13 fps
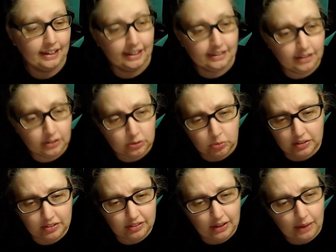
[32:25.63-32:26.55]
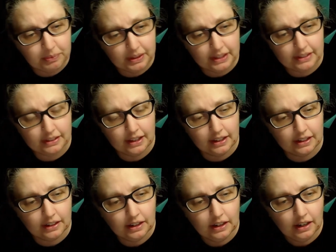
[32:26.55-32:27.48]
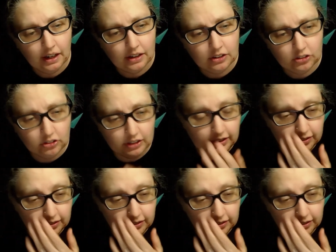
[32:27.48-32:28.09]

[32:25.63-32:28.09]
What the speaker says: And this was something that she